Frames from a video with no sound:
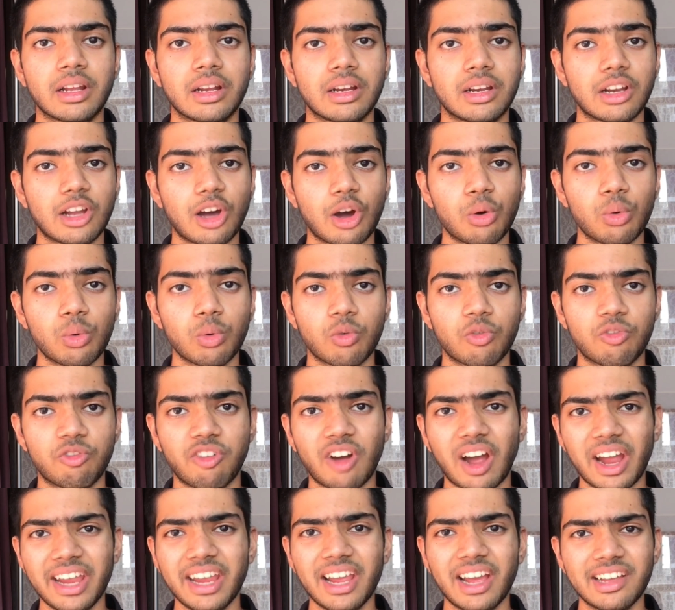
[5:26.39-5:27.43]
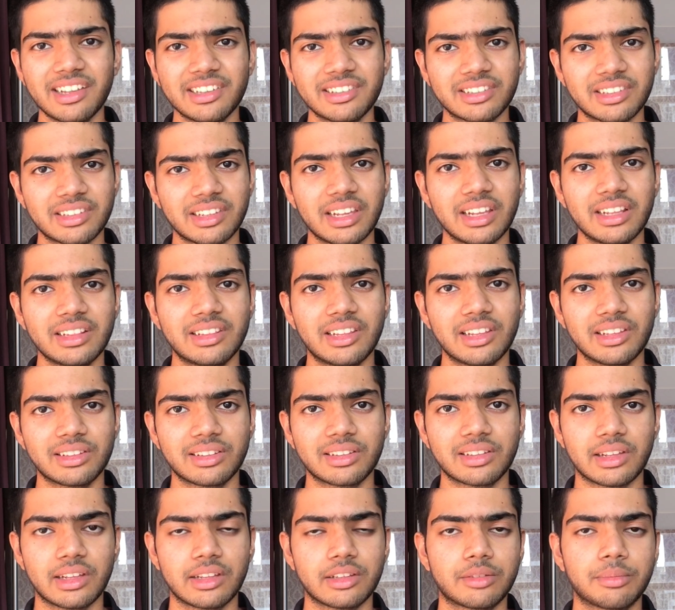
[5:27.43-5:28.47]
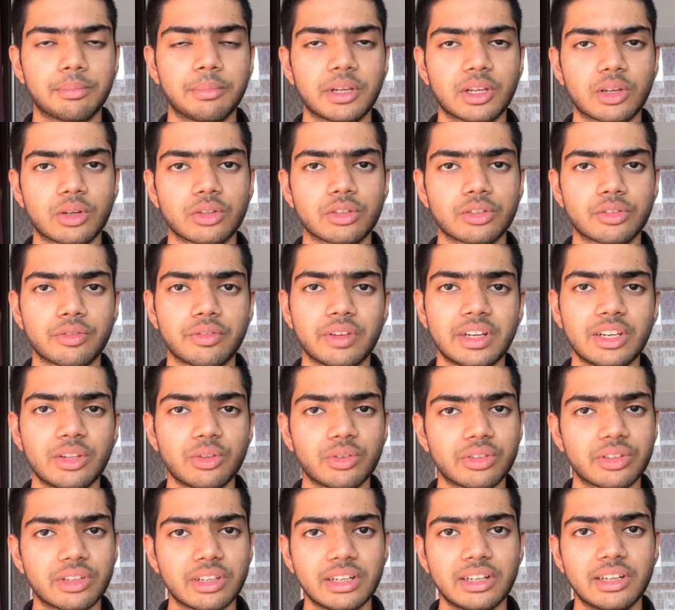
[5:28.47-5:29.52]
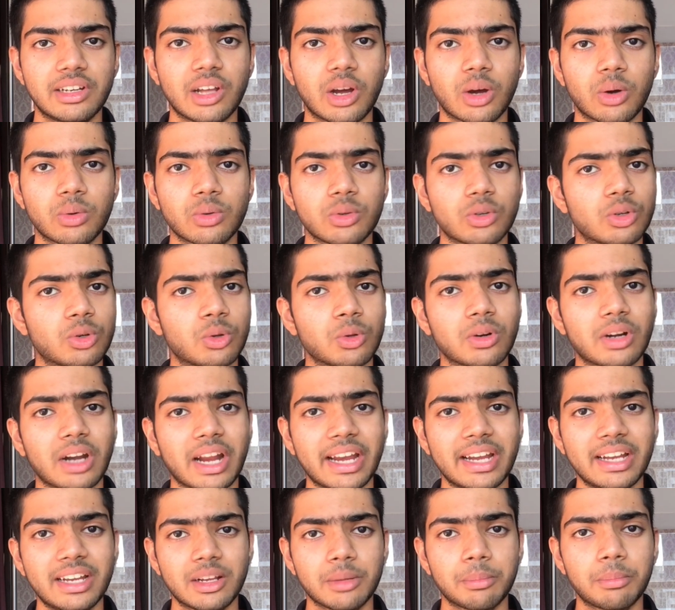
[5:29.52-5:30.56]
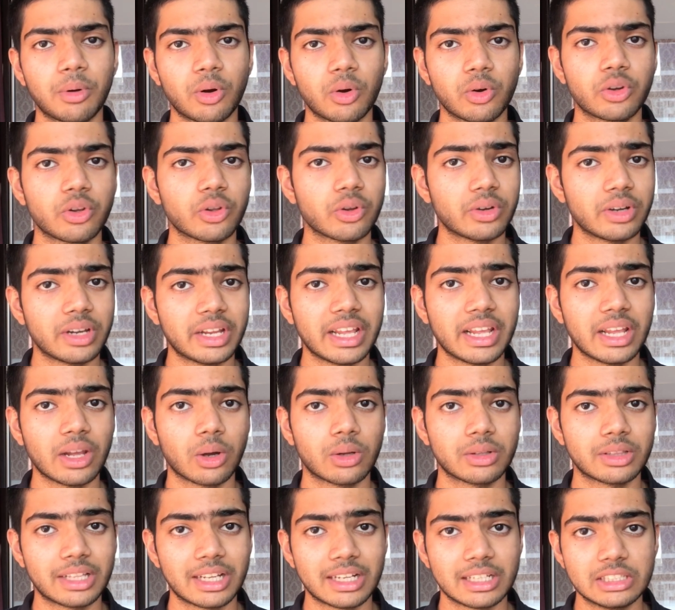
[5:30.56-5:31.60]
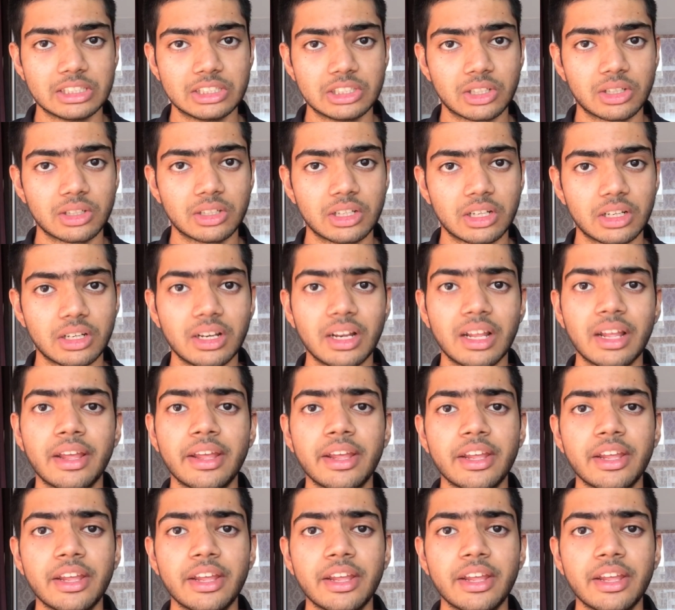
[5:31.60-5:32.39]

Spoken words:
Now, why I say this is because when you sit down to write about your day on that journal,